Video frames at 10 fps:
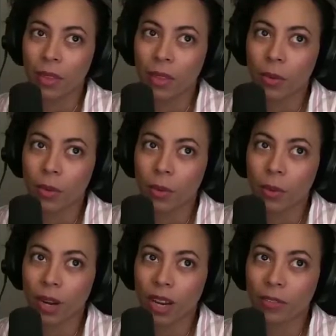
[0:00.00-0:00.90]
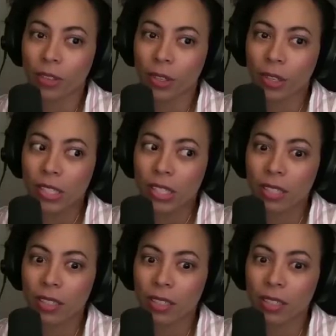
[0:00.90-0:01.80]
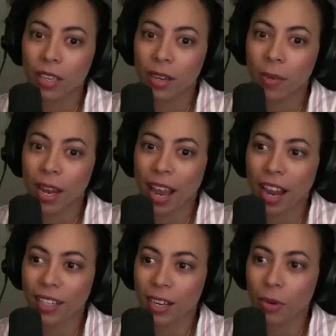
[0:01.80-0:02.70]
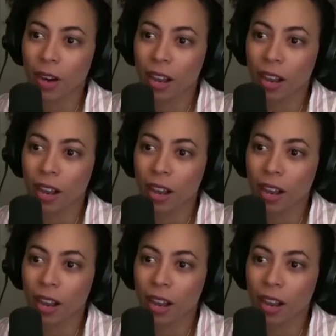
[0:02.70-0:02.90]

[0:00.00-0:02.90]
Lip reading: what I've learned in my acting